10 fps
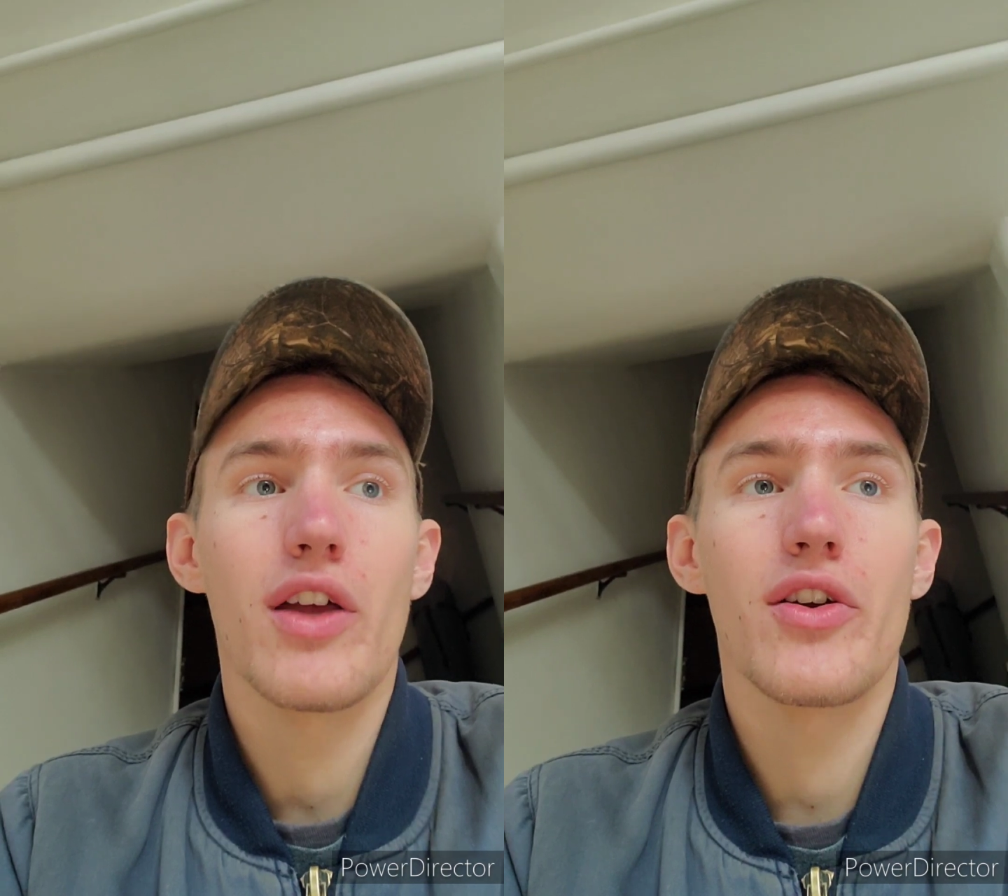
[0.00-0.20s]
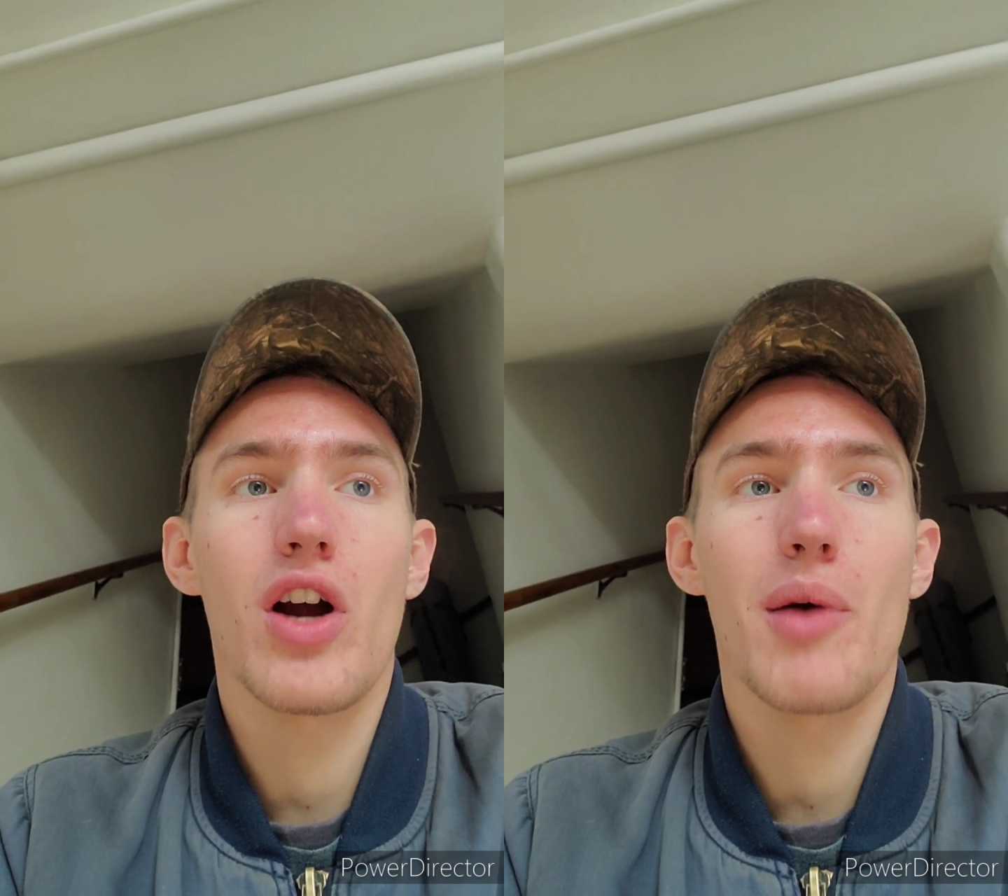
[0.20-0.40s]

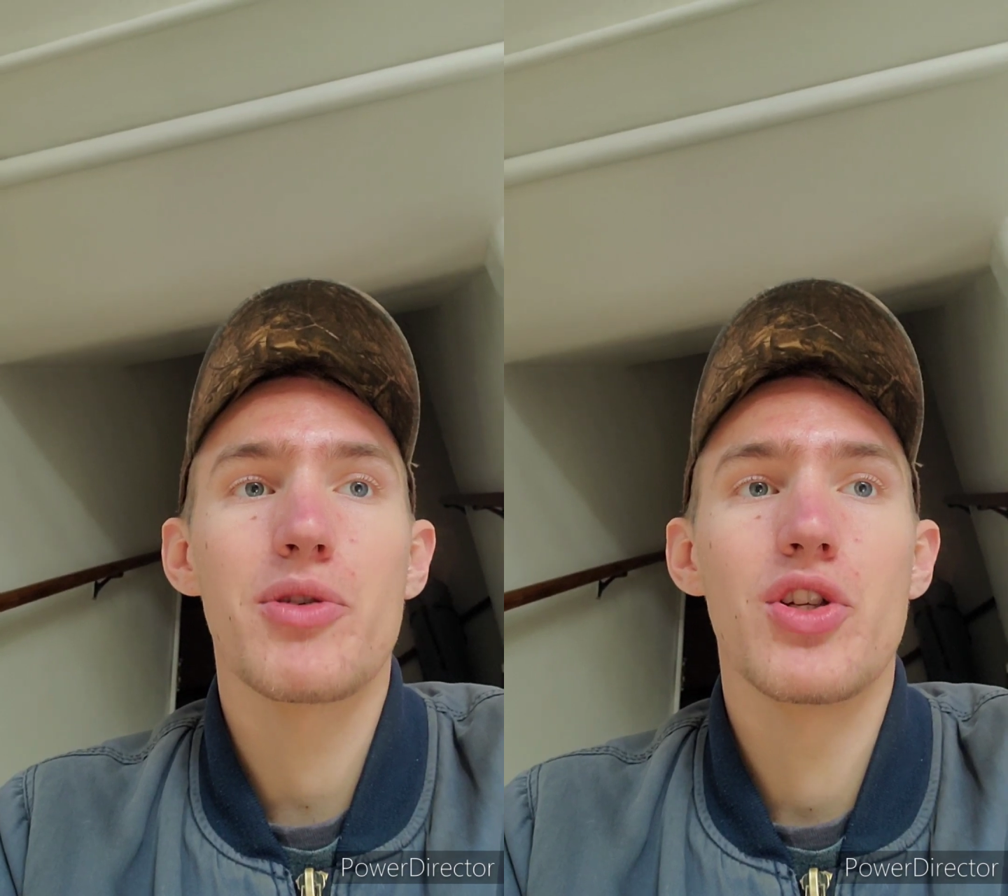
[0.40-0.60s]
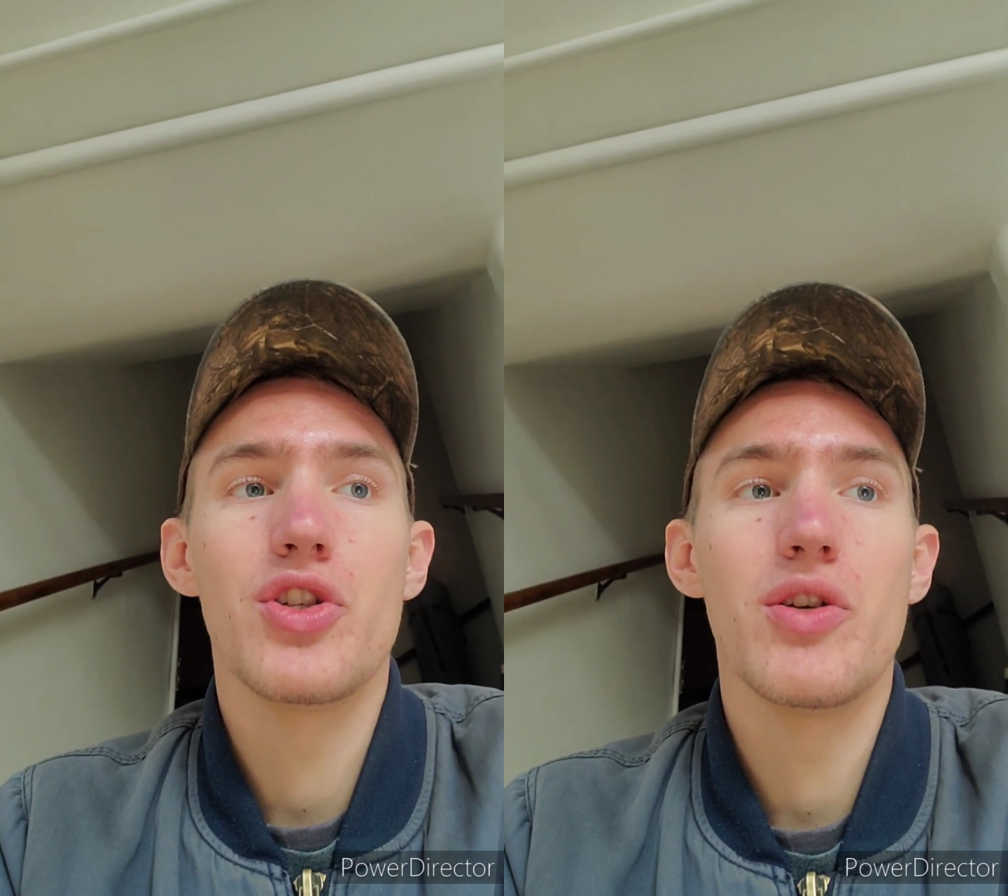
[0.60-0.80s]
other options